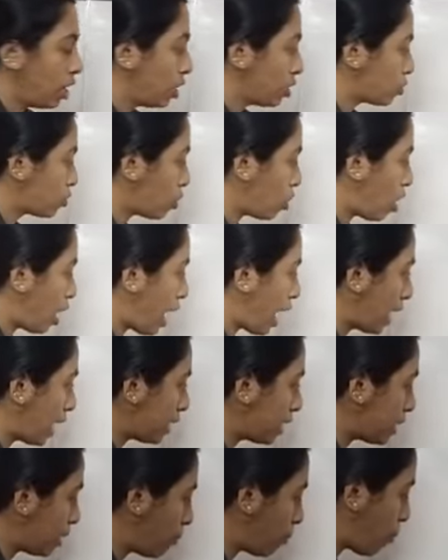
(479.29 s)
So
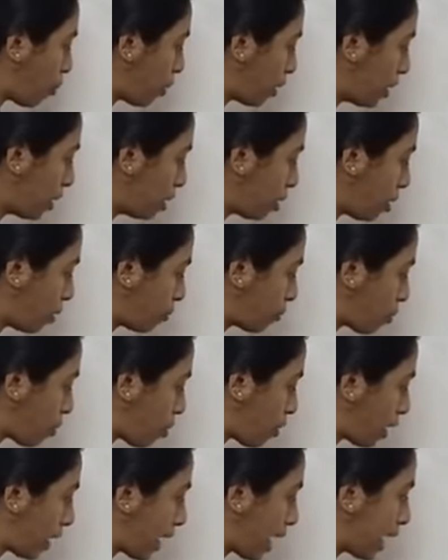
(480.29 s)
at the point of
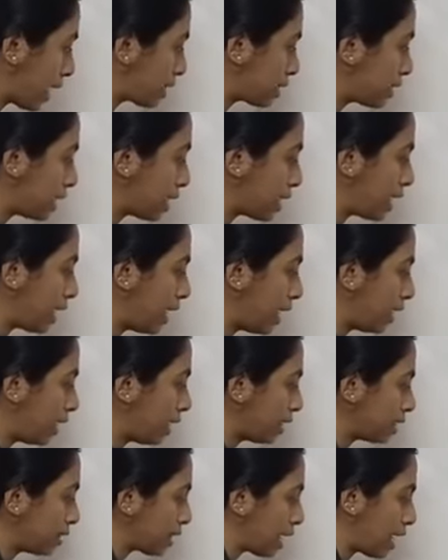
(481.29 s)
contact, the
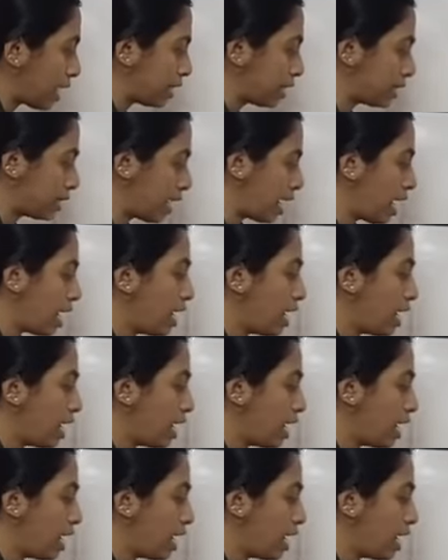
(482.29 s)
radius and the